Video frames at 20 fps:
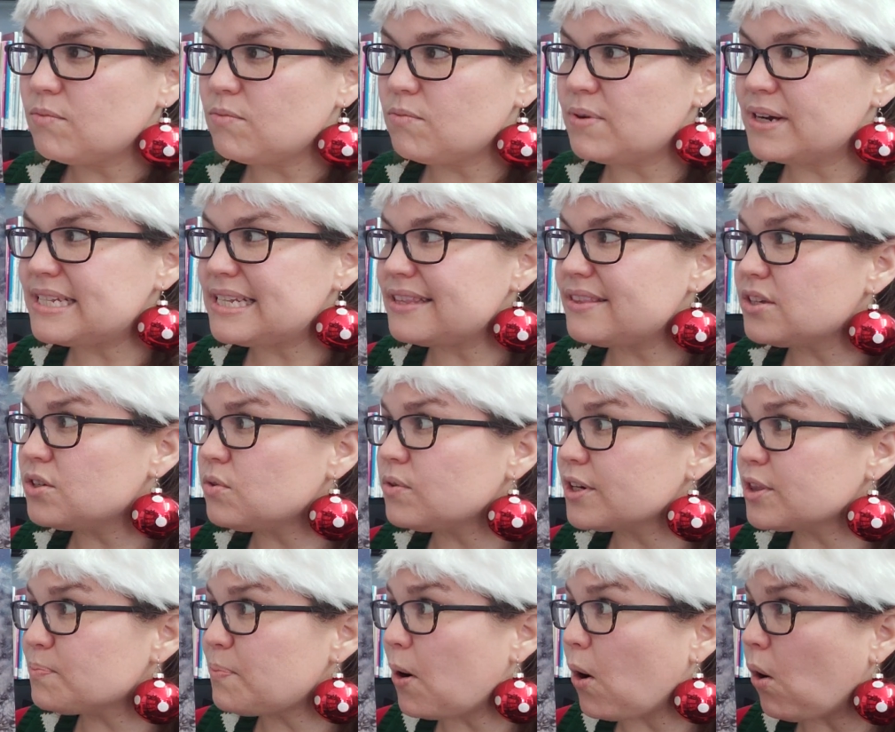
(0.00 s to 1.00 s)
Was it the
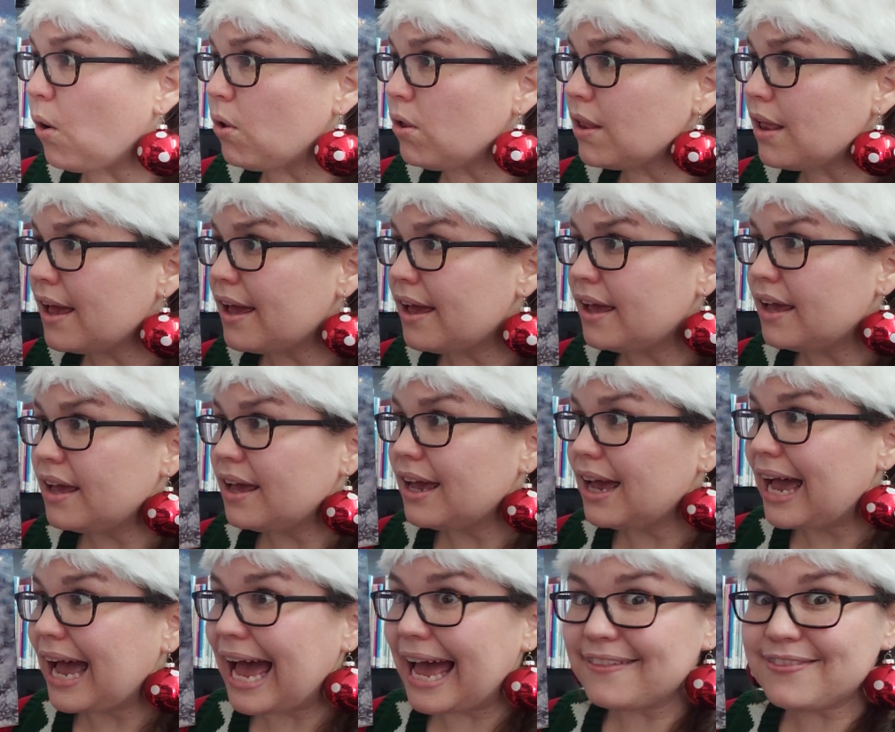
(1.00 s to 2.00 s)
North Pole?
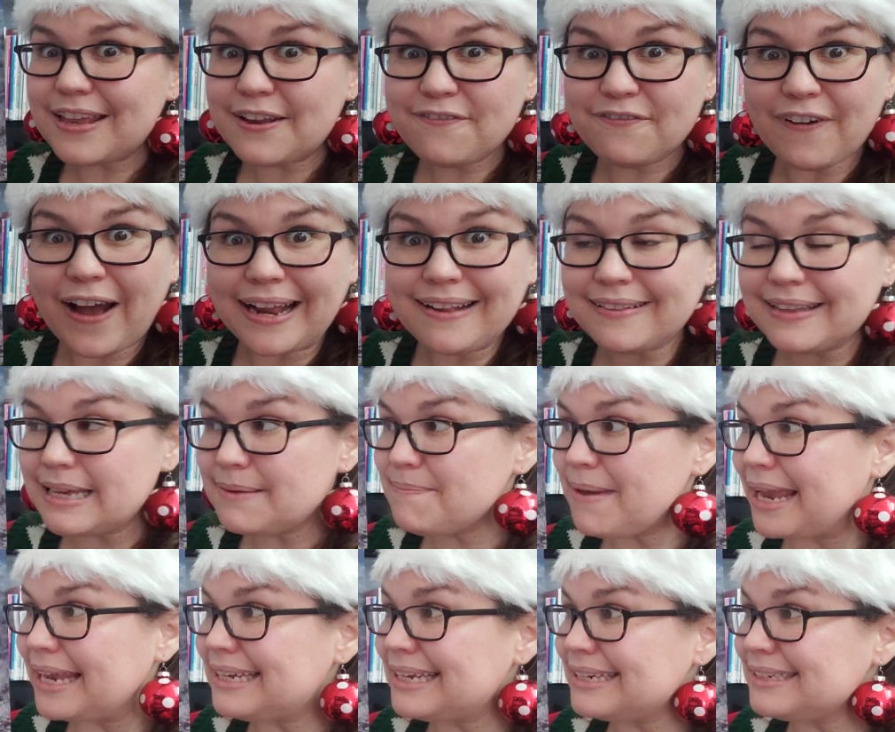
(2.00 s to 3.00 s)
Had they finally
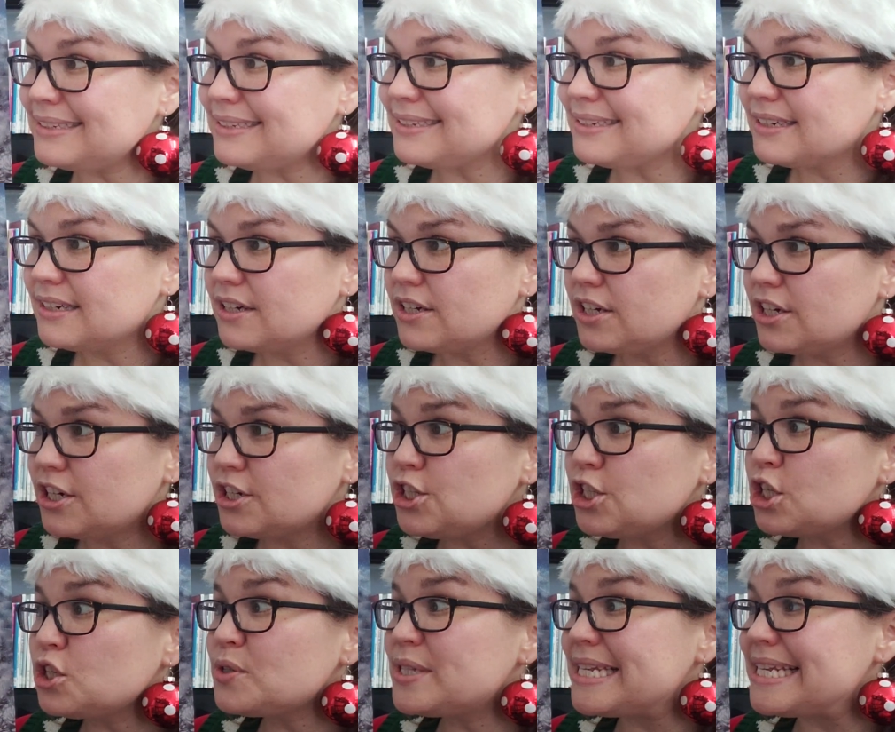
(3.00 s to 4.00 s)
made it? Do
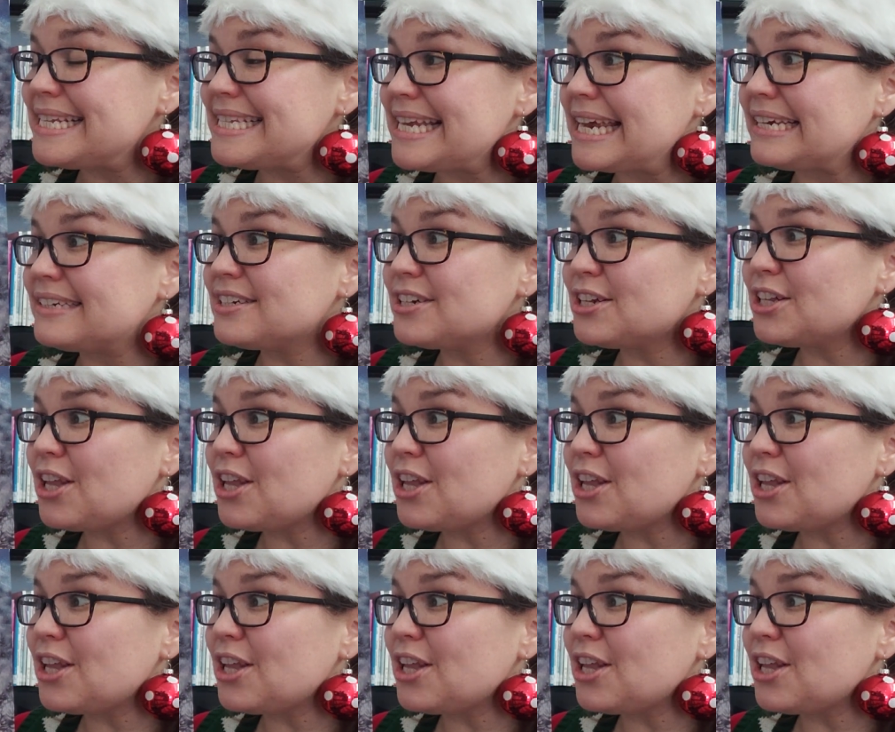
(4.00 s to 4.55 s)
you see Santa